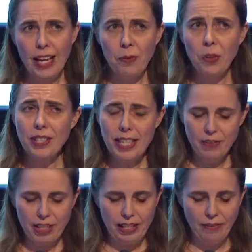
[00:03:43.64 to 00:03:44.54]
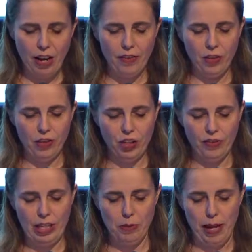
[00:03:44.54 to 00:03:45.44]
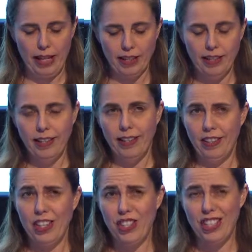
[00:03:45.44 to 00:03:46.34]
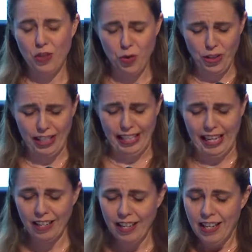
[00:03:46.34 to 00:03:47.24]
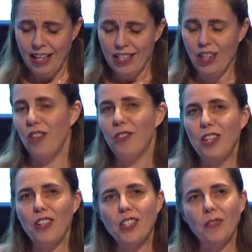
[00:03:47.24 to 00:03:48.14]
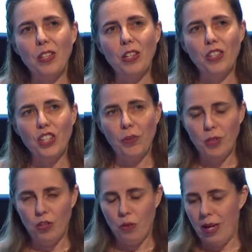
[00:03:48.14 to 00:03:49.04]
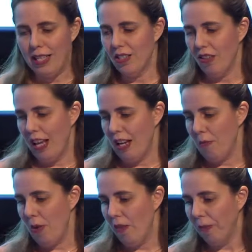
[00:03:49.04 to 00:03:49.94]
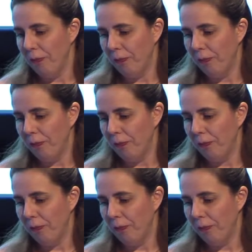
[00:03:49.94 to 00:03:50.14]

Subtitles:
And we received nearly 500 surveys back. They're actually still trickling in. So the results I'm going to share with you are based on that number.